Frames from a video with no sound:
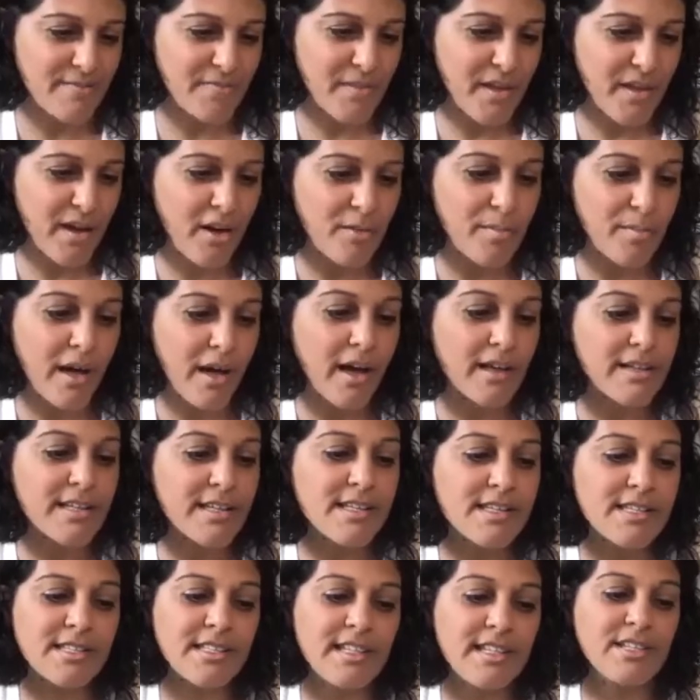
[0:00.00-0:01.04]
our
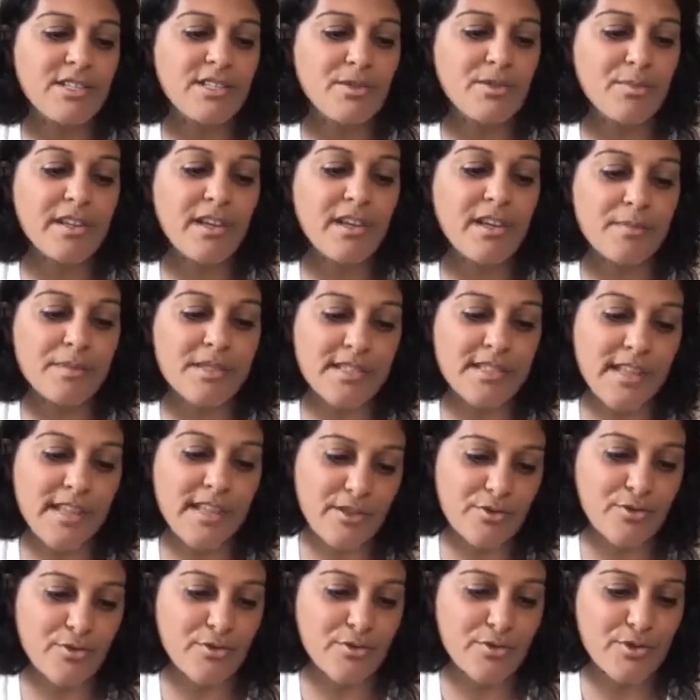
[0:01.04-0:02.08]
bodies need to become
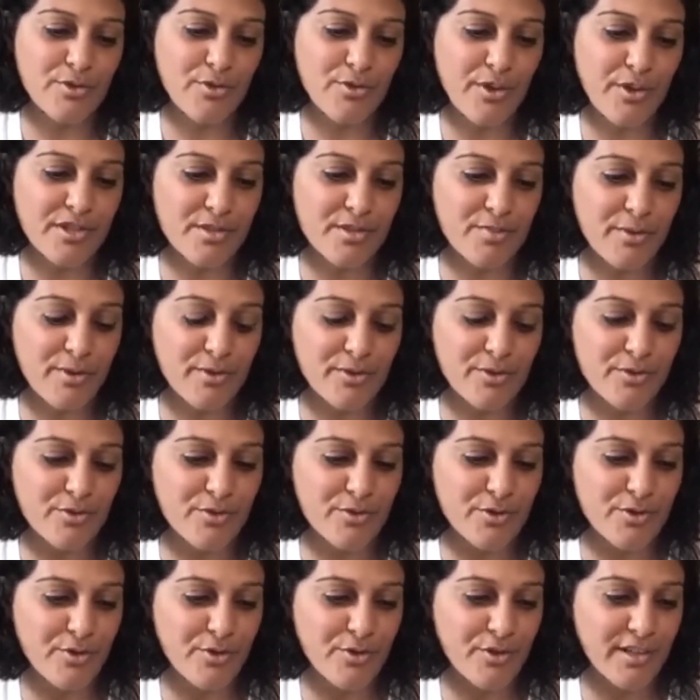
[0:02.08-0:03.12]
central to our spiritual
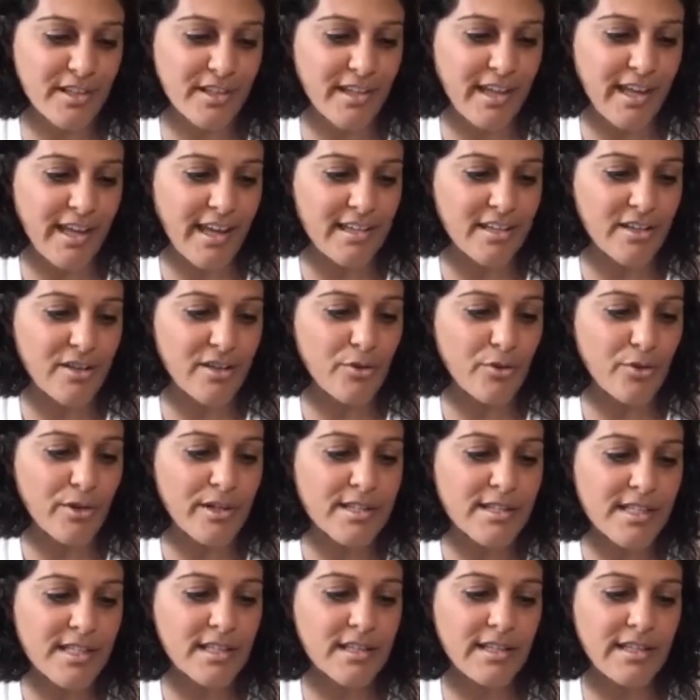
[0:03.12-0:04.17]
journey, and
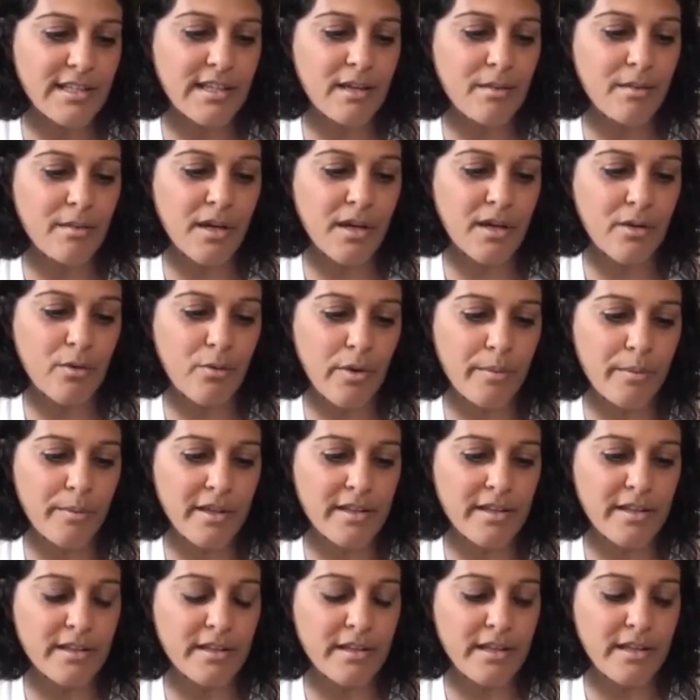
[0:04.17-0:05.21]
increasingly among
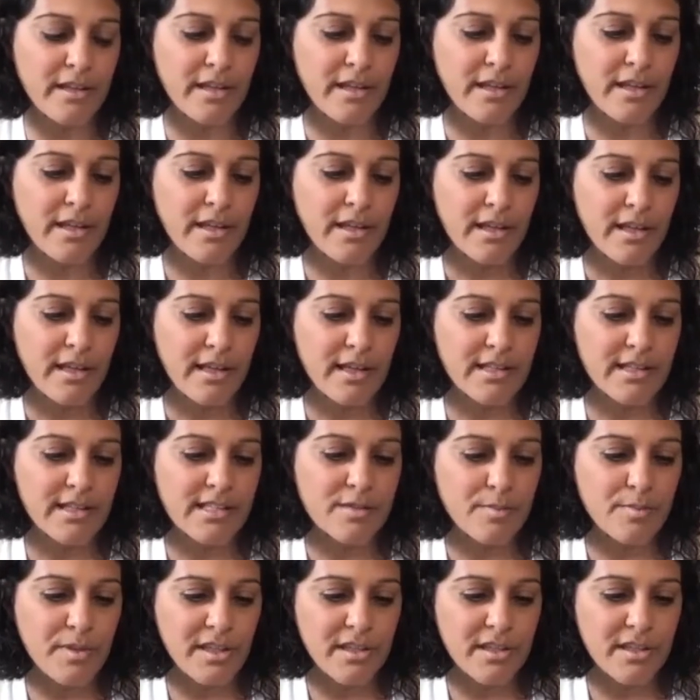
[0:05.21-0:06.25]
women, it is
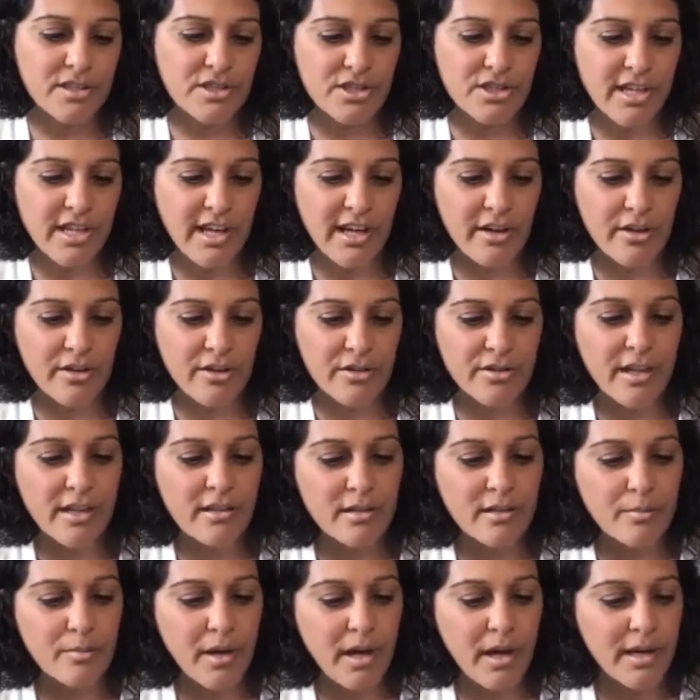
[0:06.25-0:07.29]
being shared that
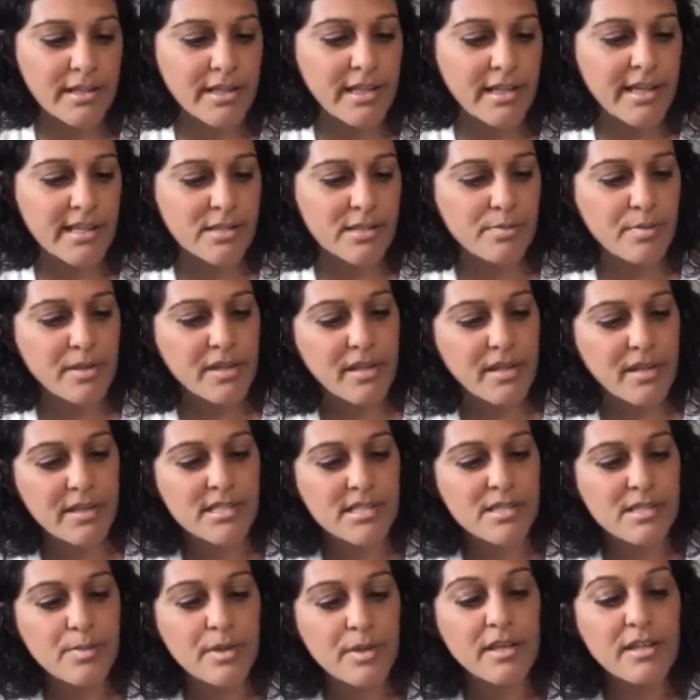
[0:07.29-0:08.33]
the body has begun
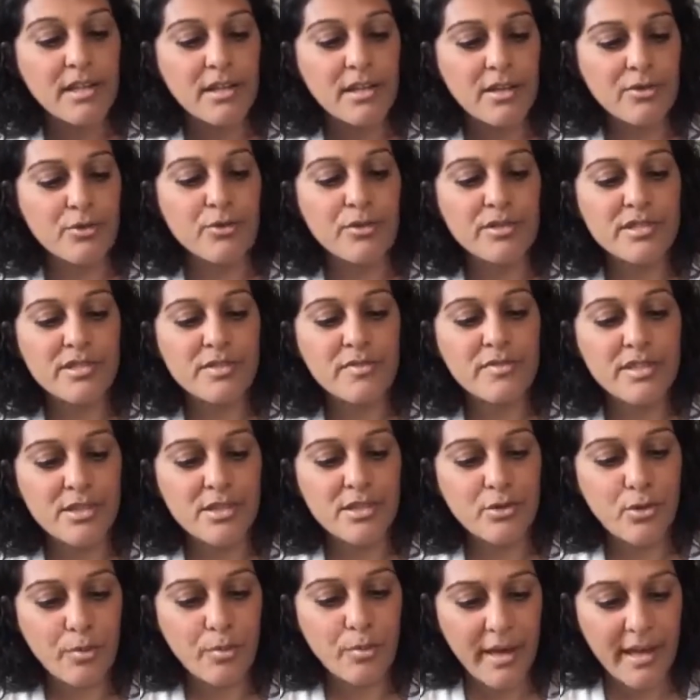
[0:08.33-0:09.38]
speaking through its
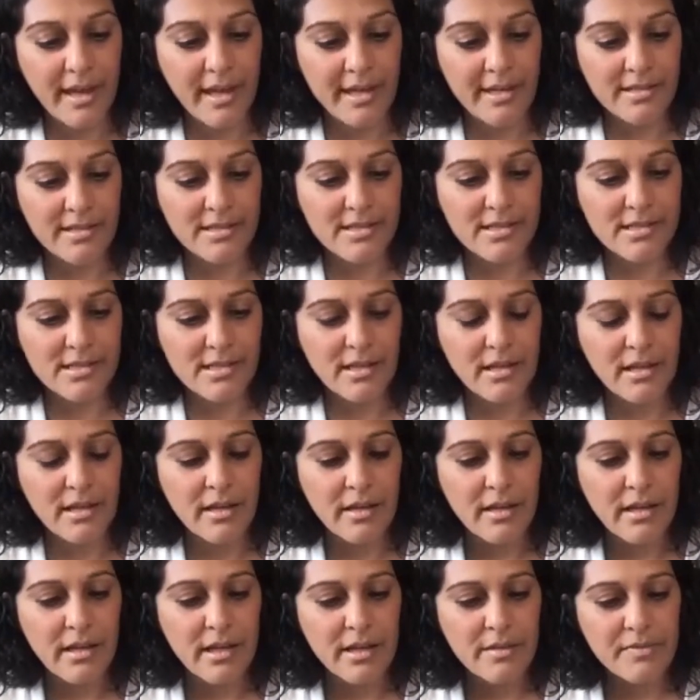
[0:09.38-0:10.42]
physical pains.
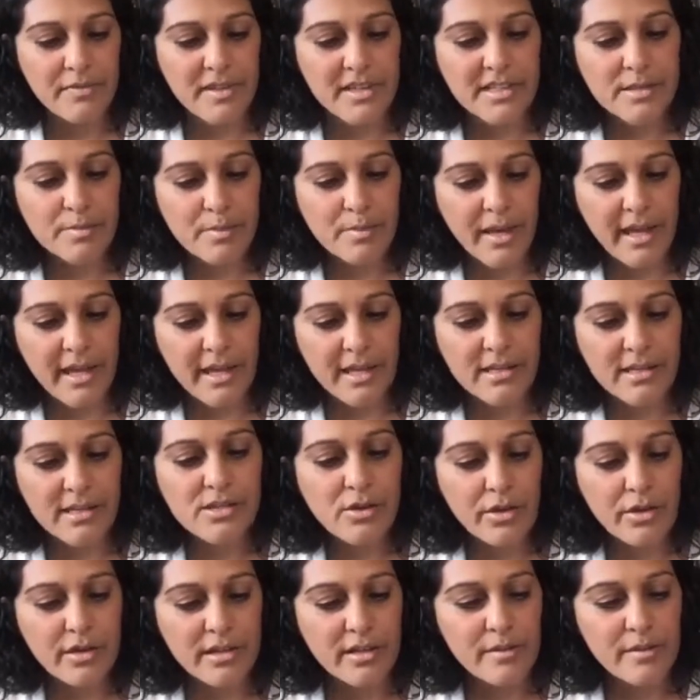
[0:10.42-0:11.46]
These pains
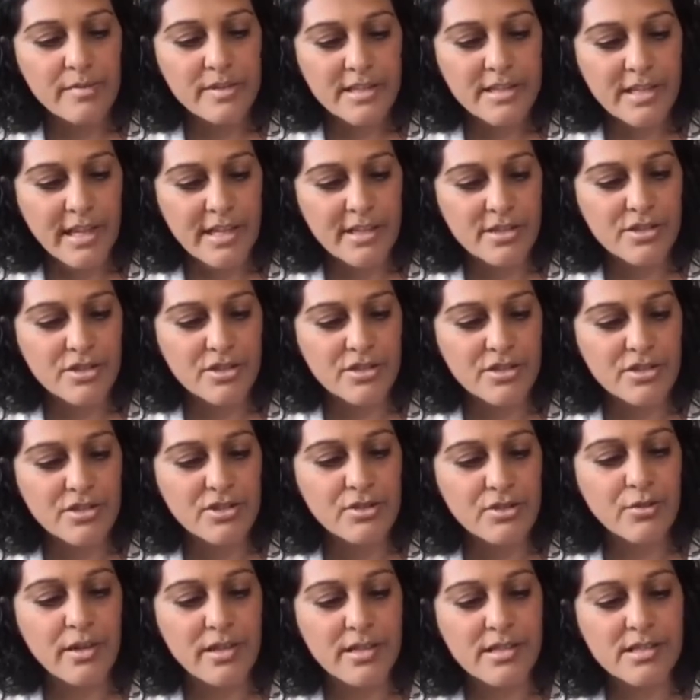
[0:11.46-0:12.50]
are an invitation
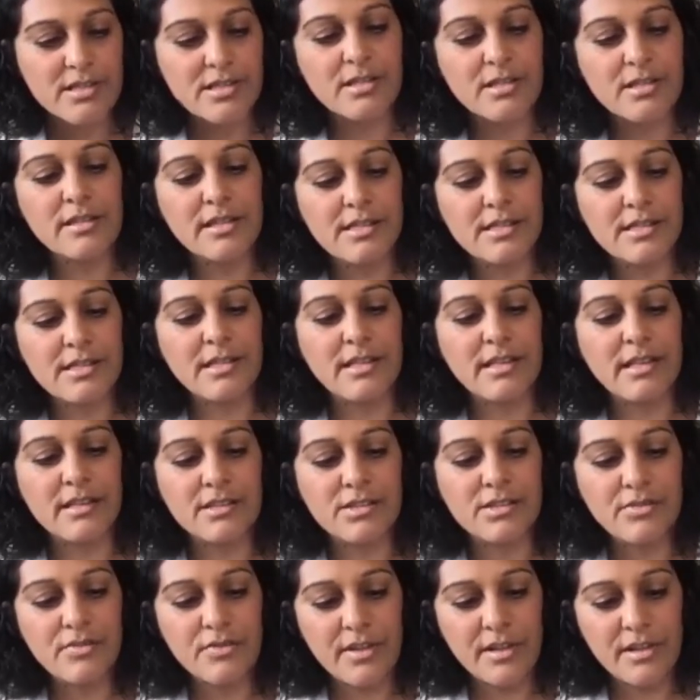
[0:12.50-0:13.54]
to us to listen and
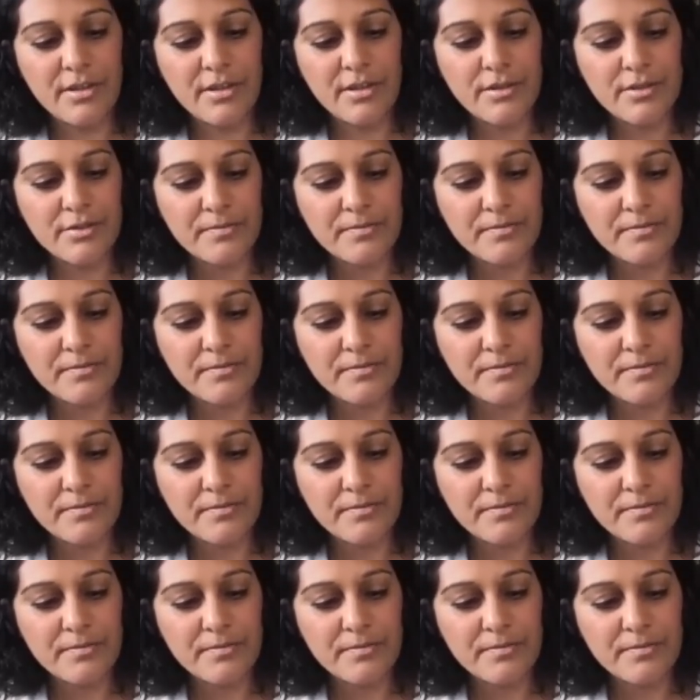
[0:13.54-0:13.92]
to feel,